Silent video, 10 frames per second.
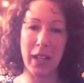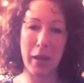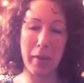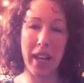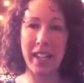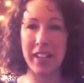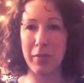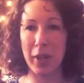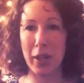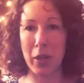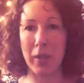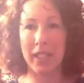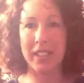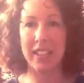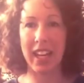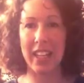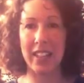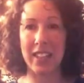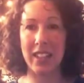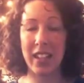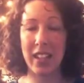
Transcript: um, any of my comments, and